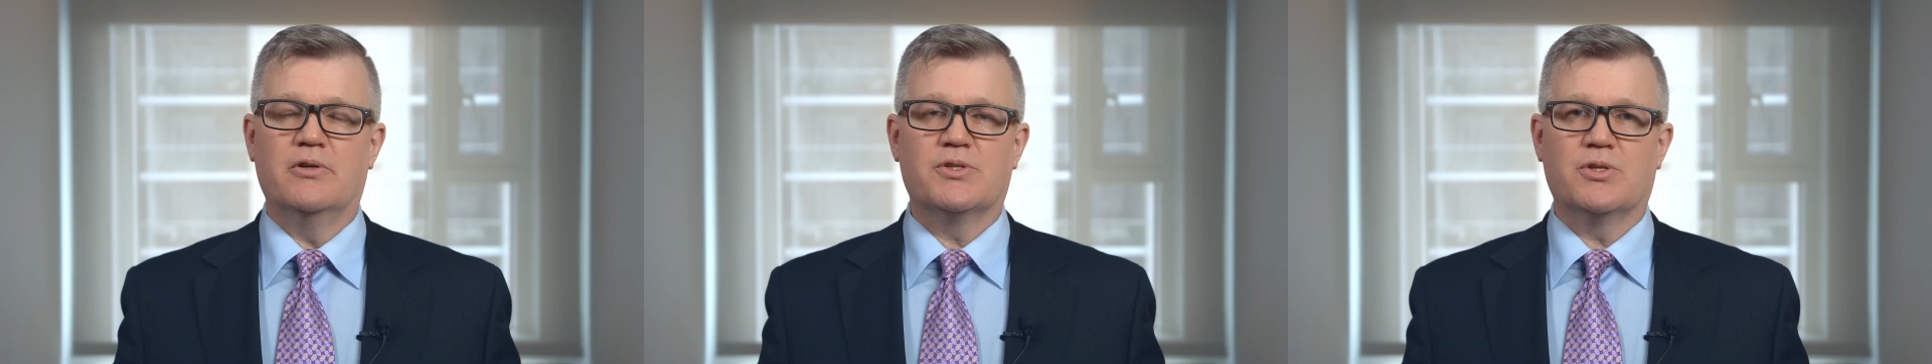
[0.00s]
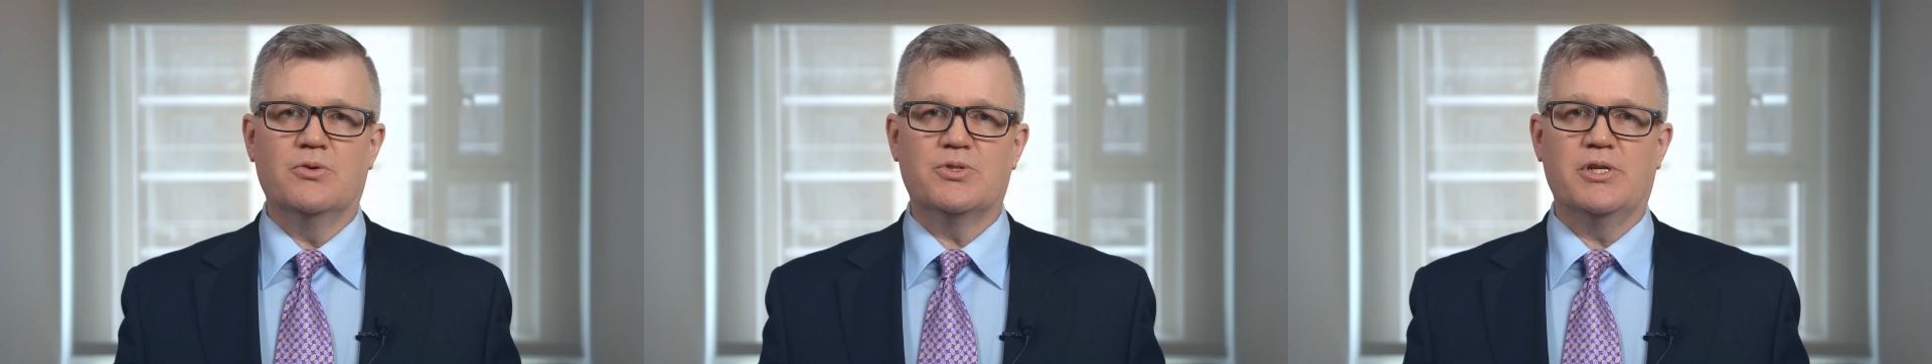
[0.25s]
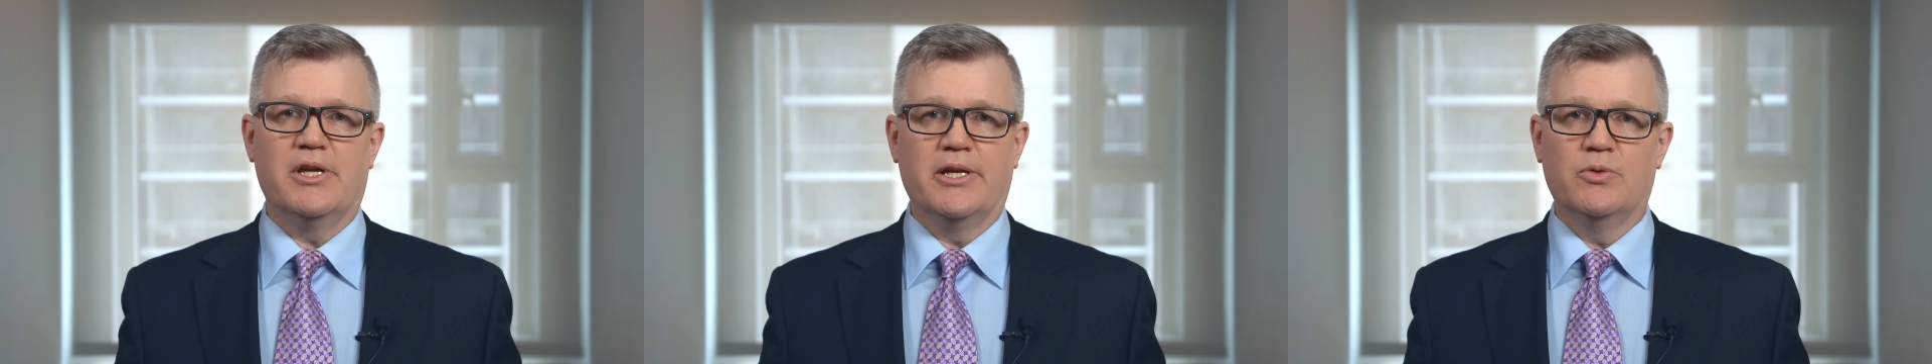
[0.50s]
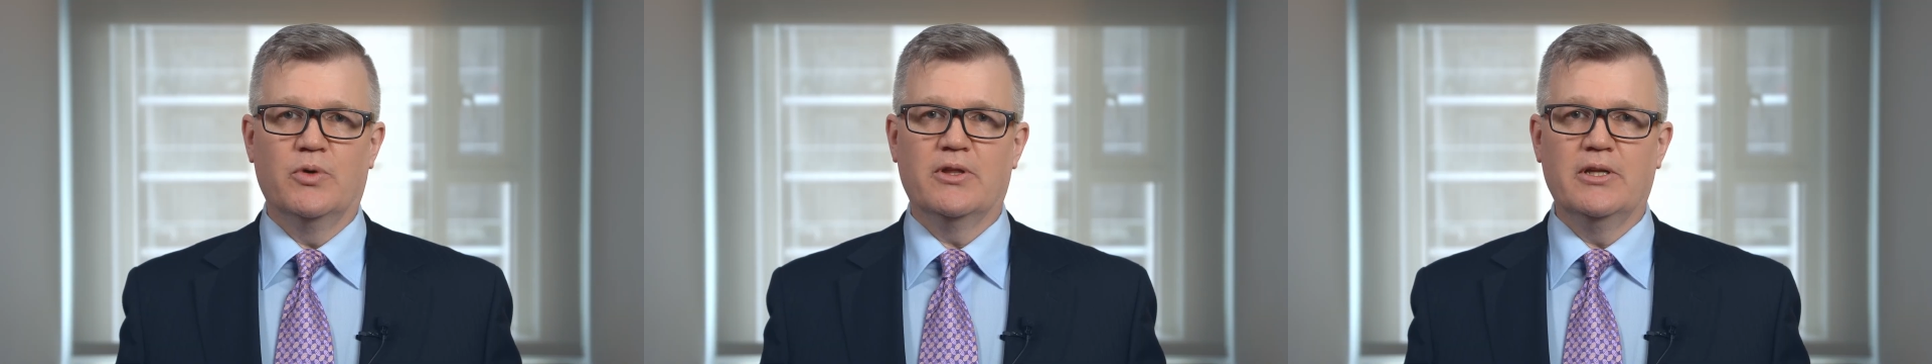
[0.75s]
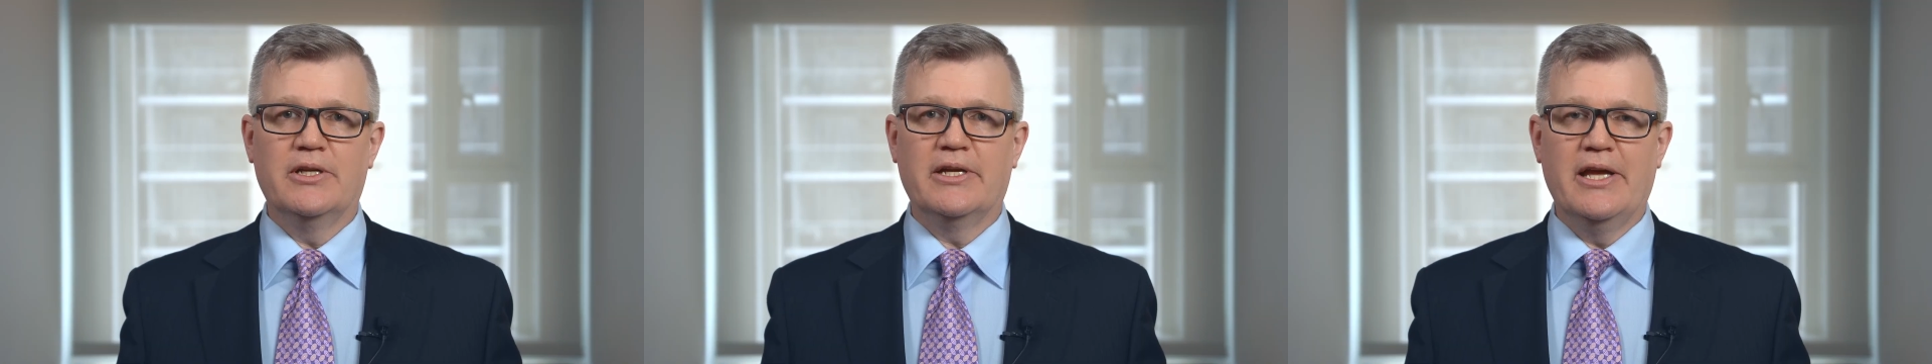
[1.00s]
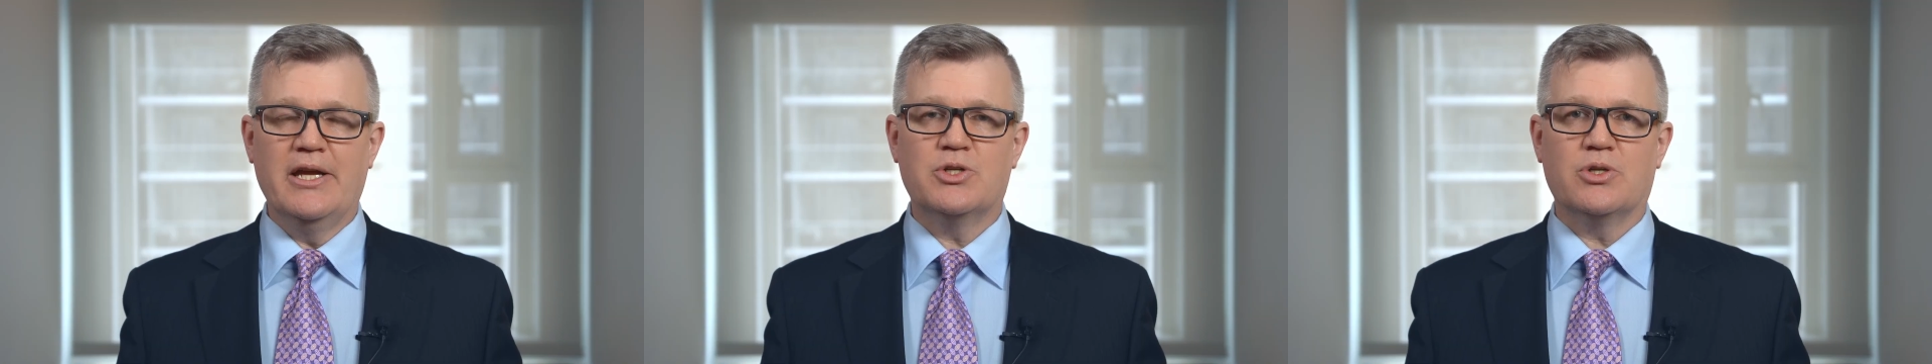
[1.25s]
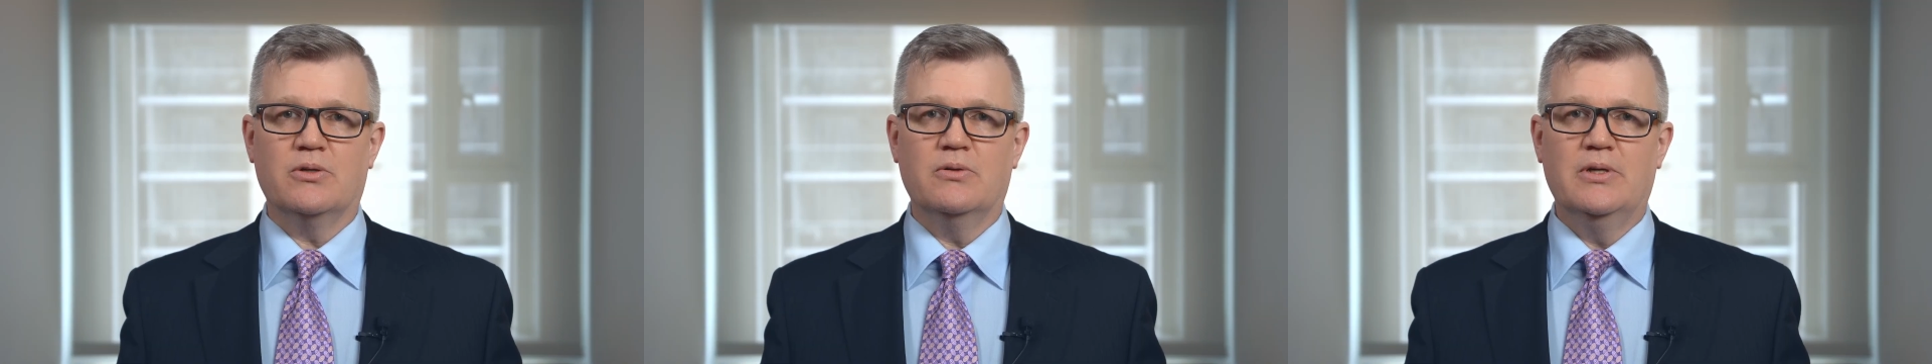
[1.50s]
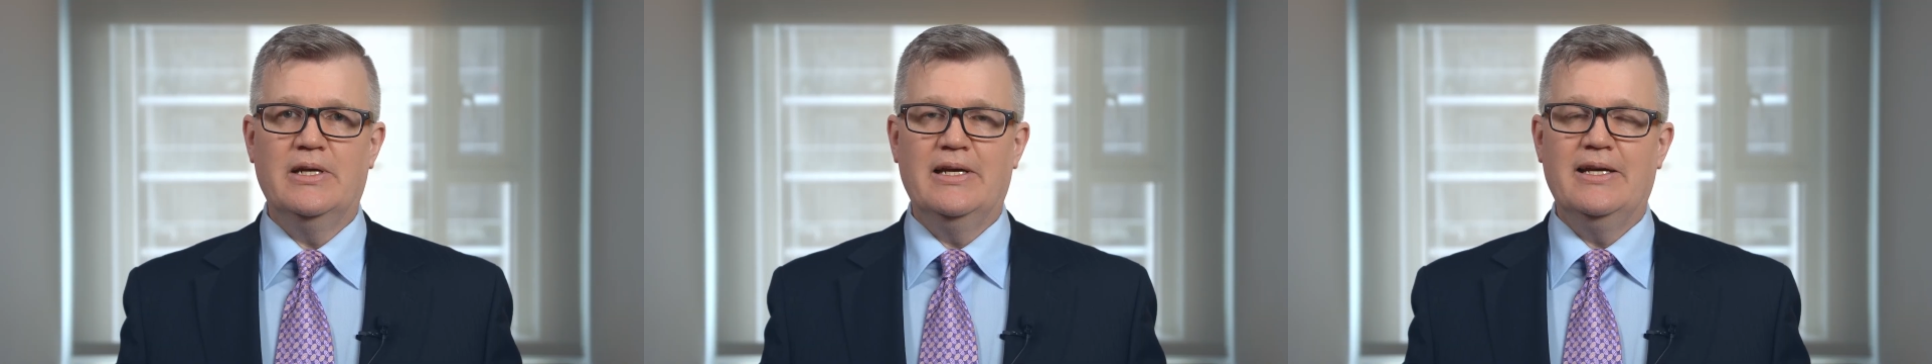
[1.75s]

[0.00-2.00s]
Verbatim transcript: that are associated with litigation.